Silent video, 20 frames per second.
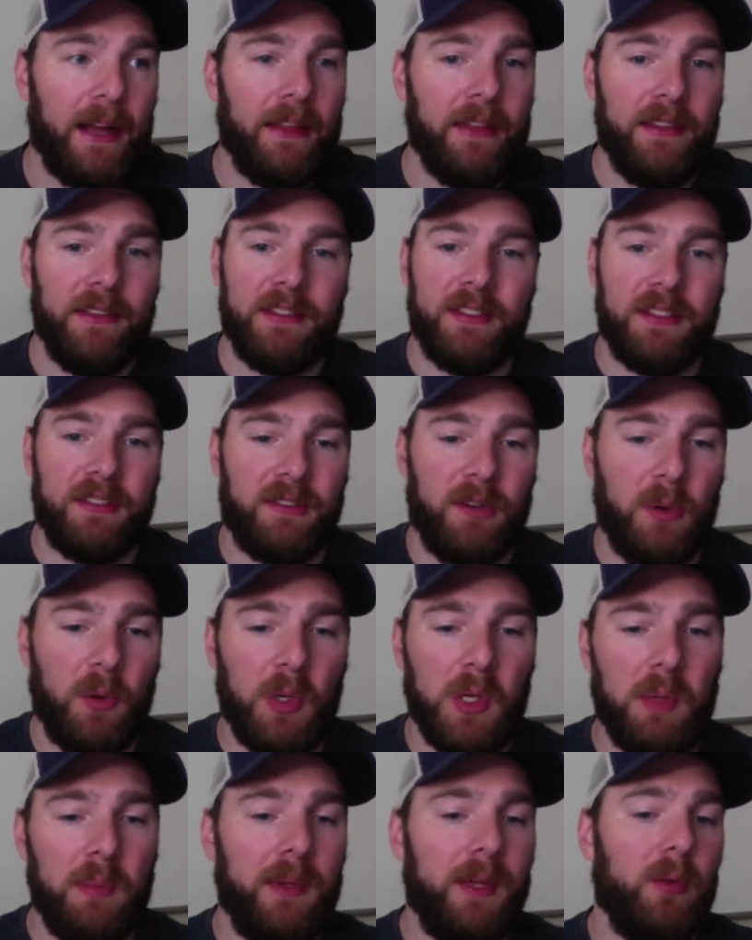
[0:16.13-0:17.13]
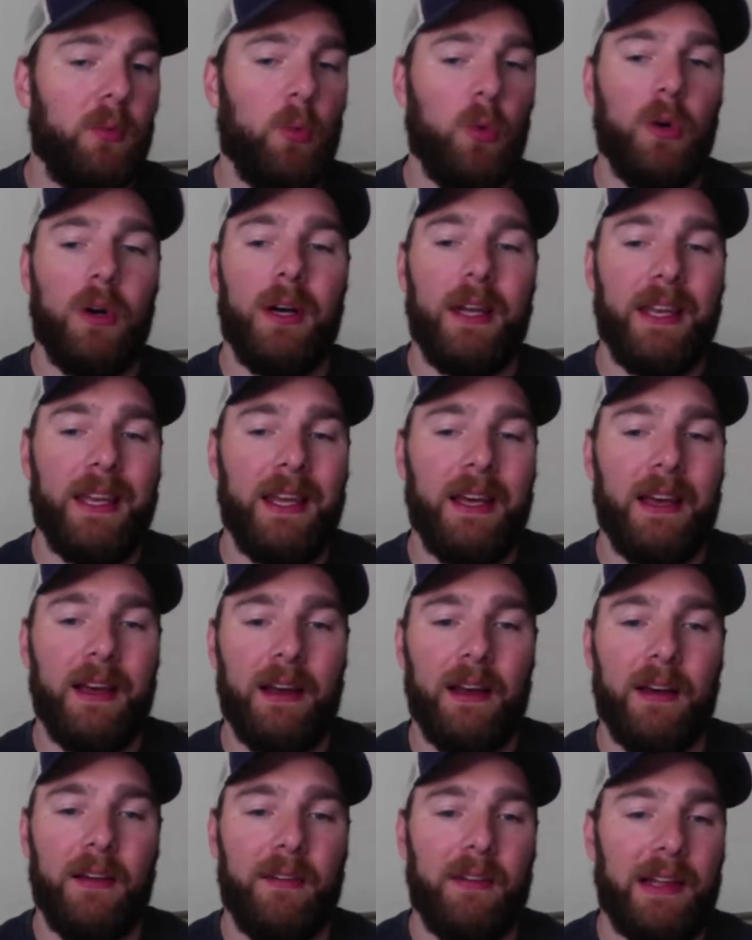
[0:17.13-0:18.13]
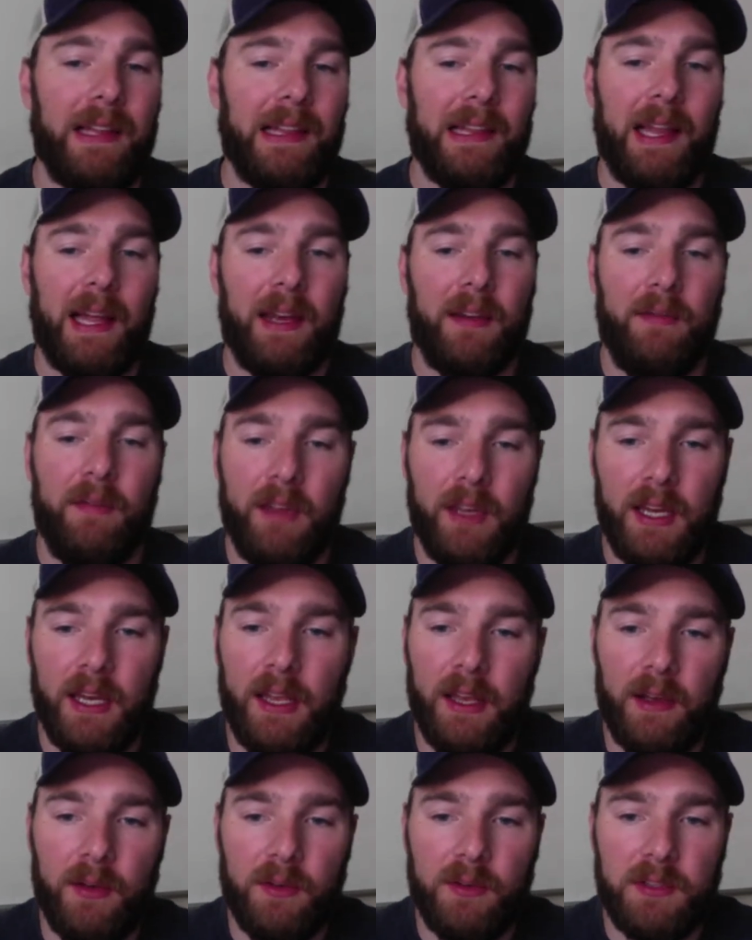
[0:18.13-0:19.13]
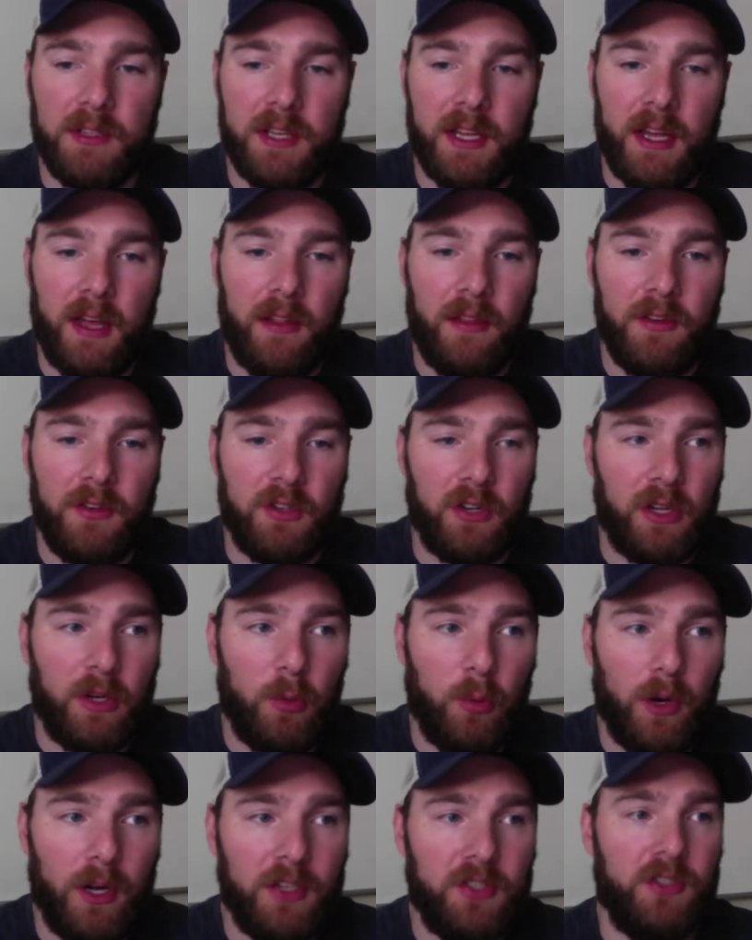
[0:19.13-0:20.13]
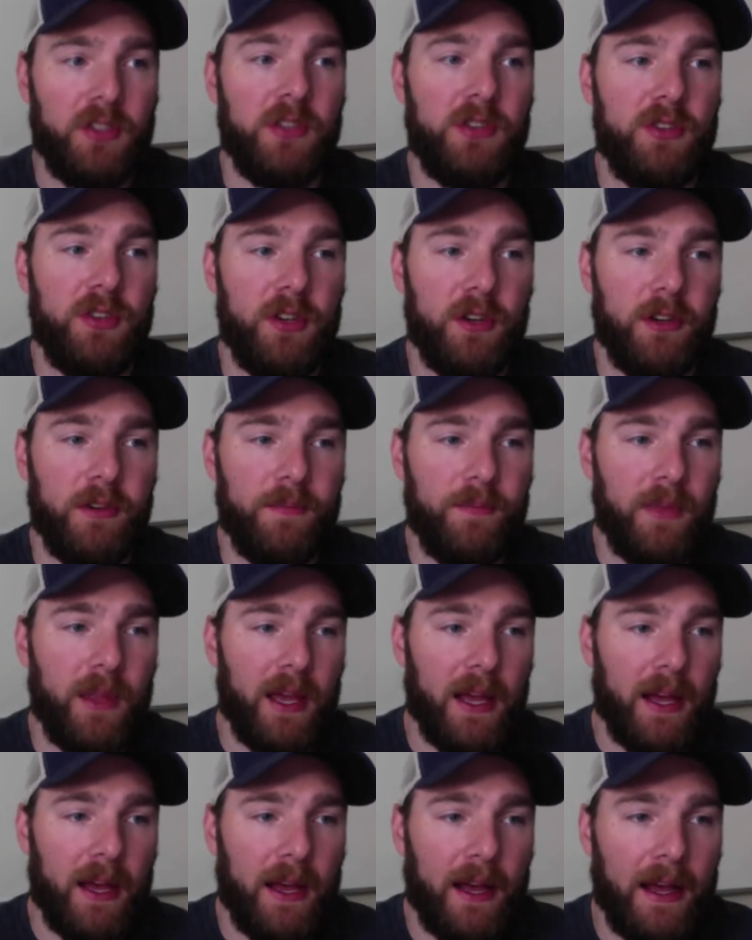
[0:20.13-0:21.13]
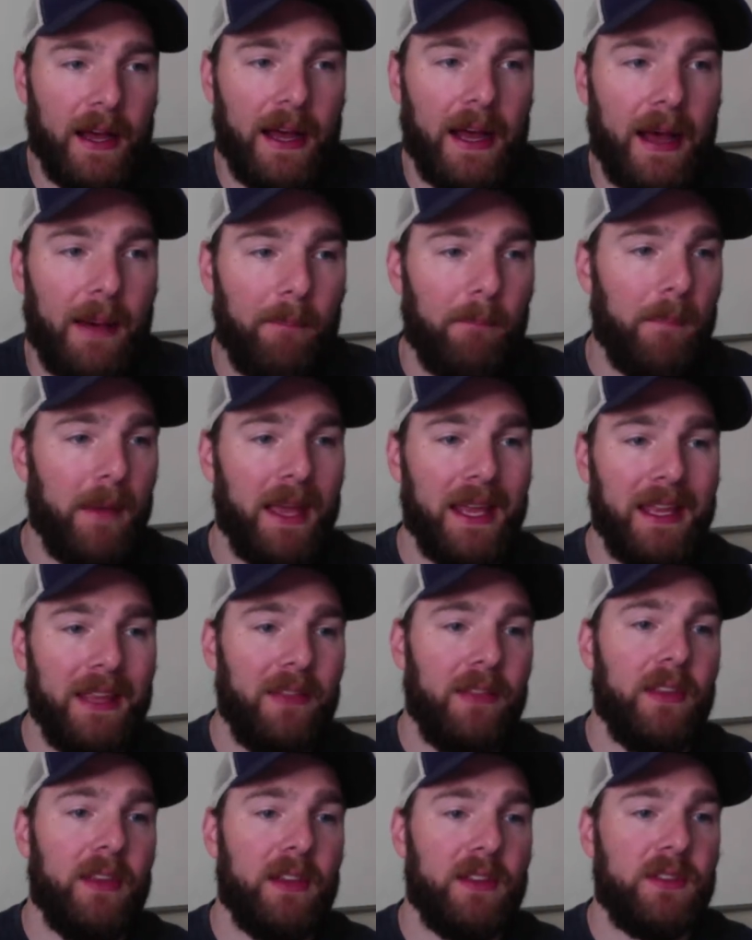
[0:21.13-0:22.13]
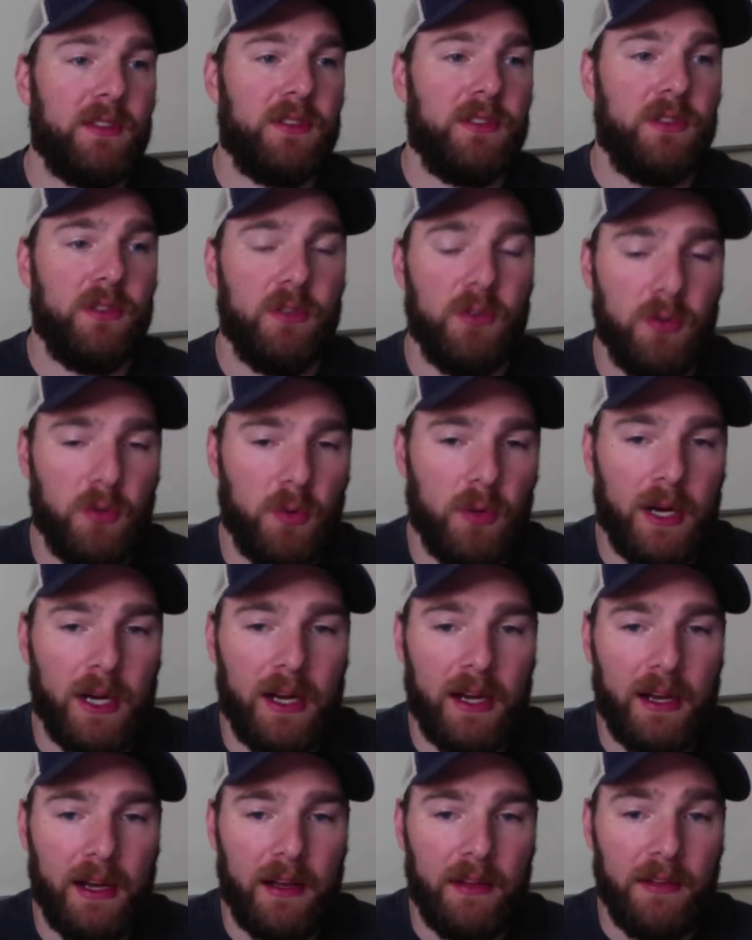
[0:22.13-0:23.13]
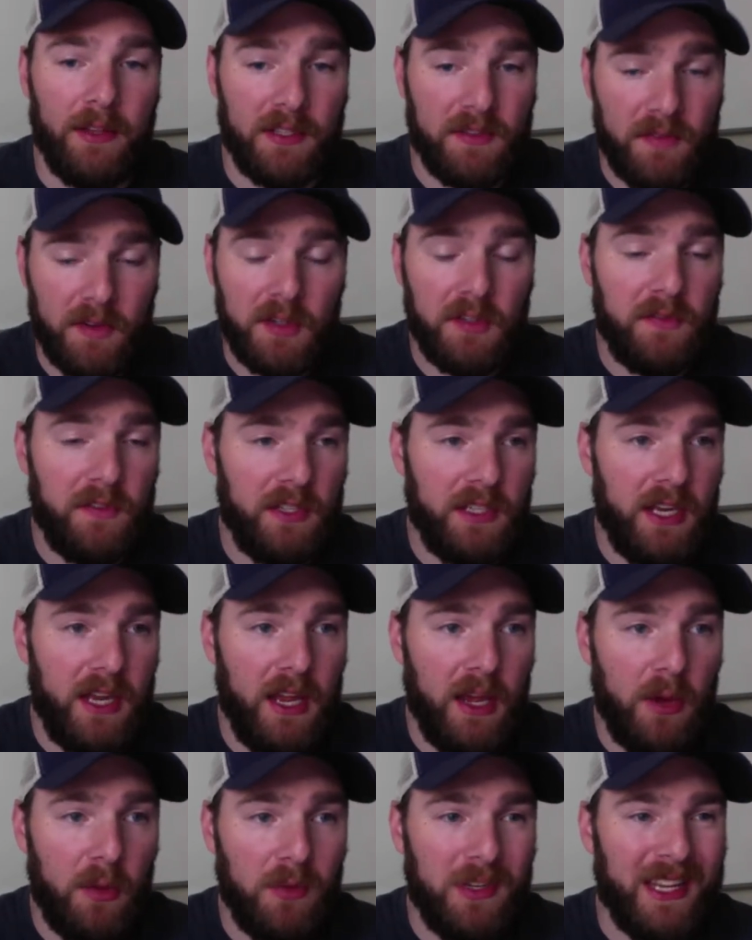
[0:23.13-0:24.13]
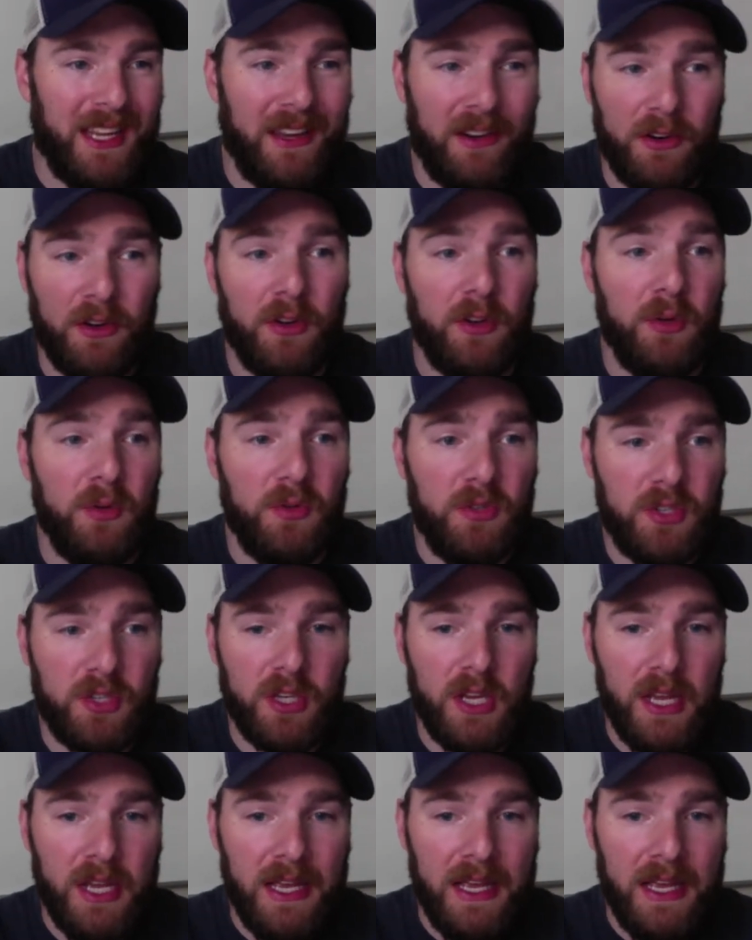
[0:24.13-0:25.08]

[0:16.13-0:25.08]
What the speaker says: This is going to be one of a lot of videos that you're going to watch this year. I'm making this this first video to introduce